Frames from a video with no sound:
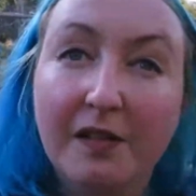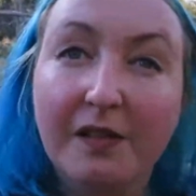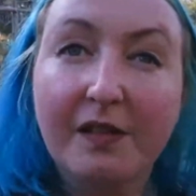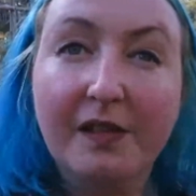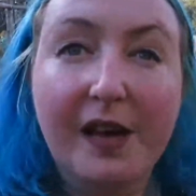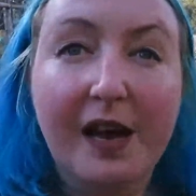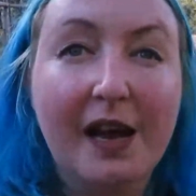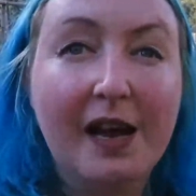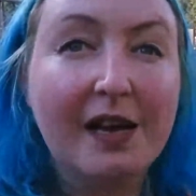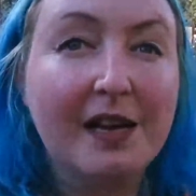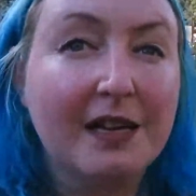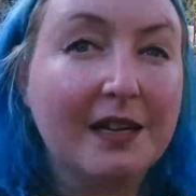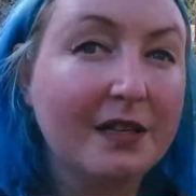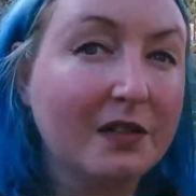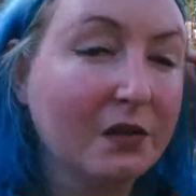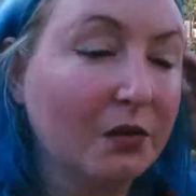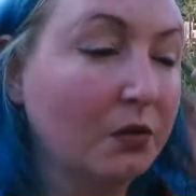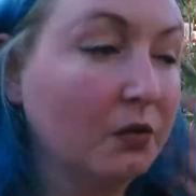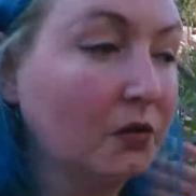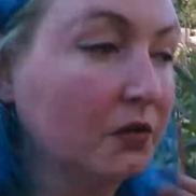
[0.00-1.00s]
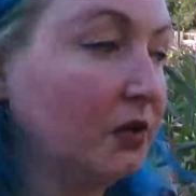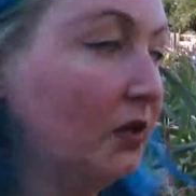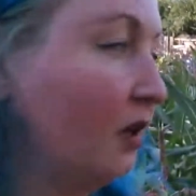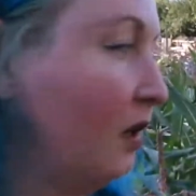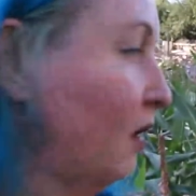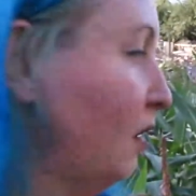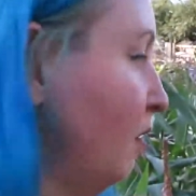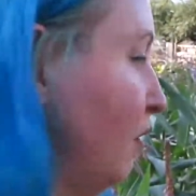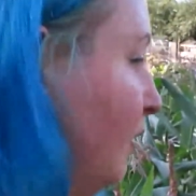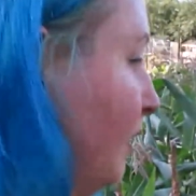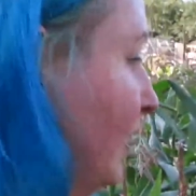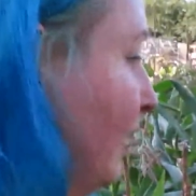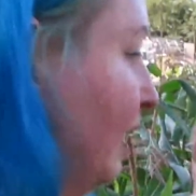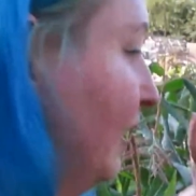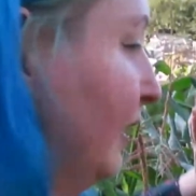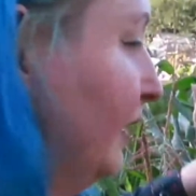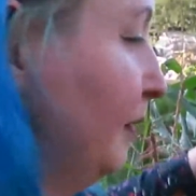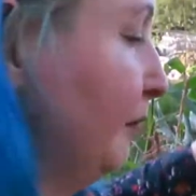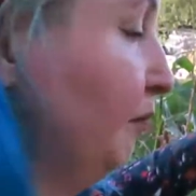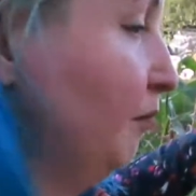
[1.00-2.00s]
There is also
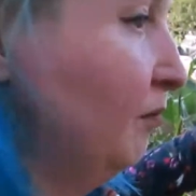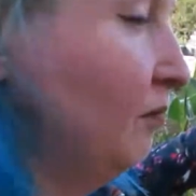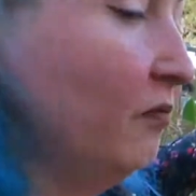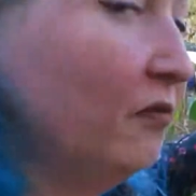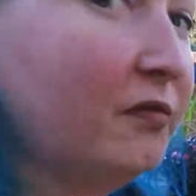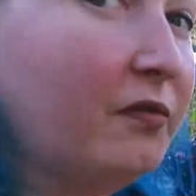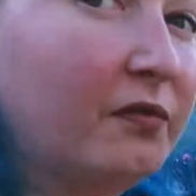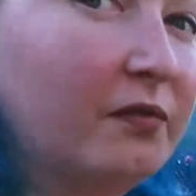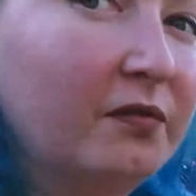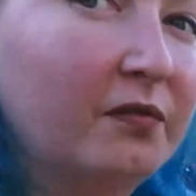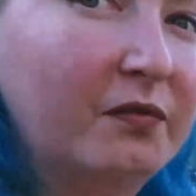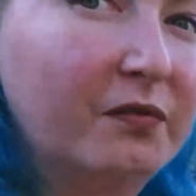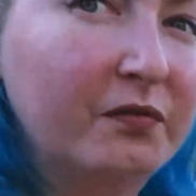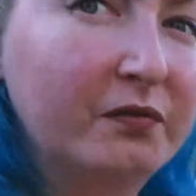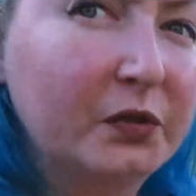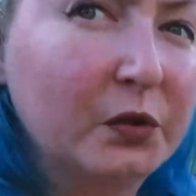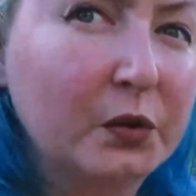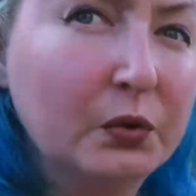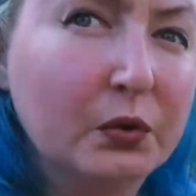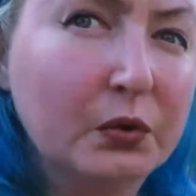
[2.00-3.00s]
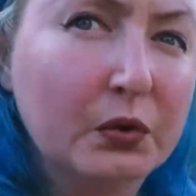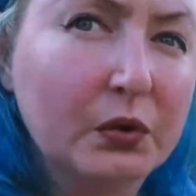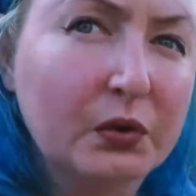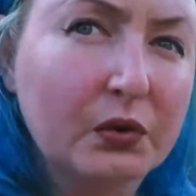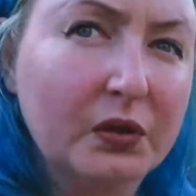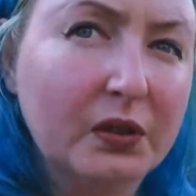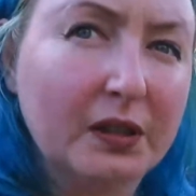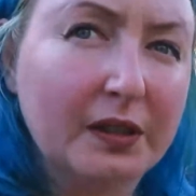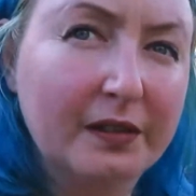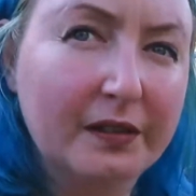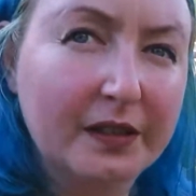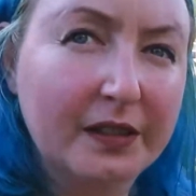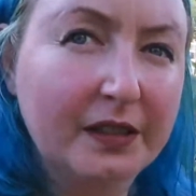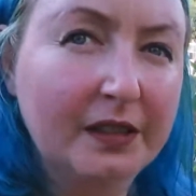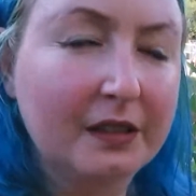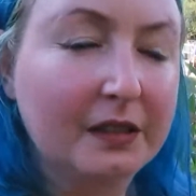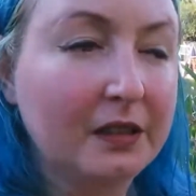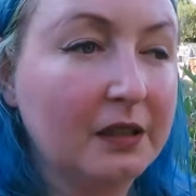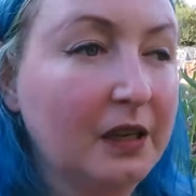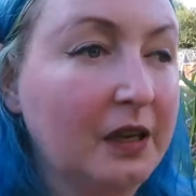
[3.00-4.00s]
4, I think,
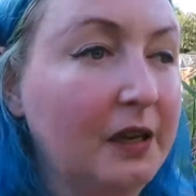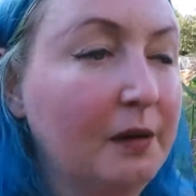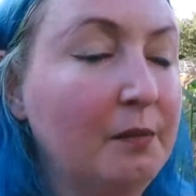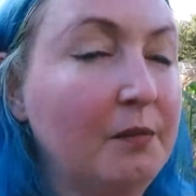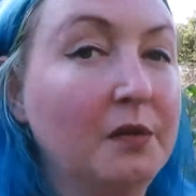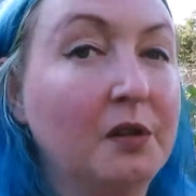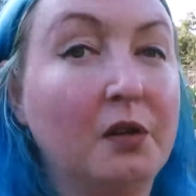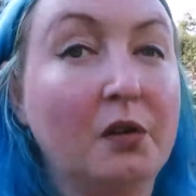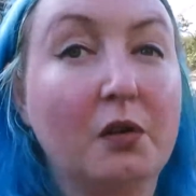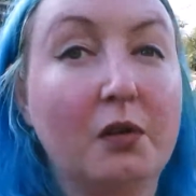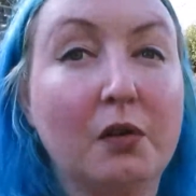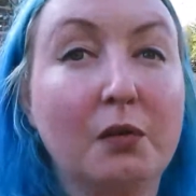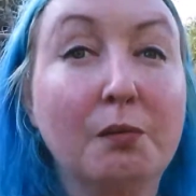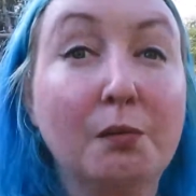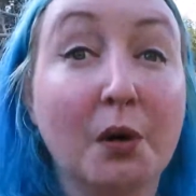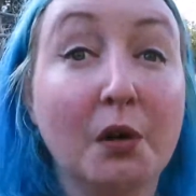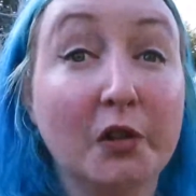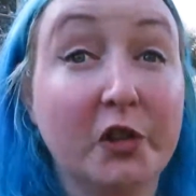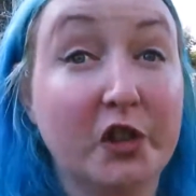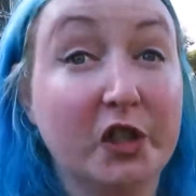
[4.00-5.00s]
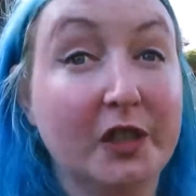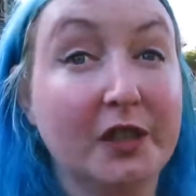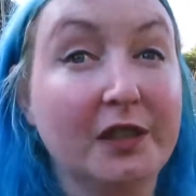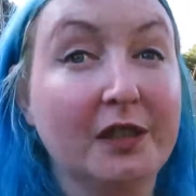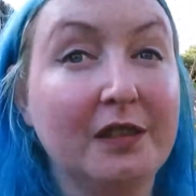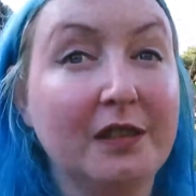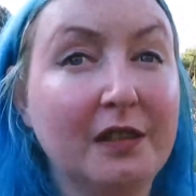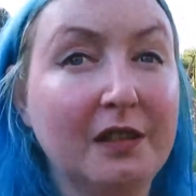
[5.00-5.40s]
kombucha,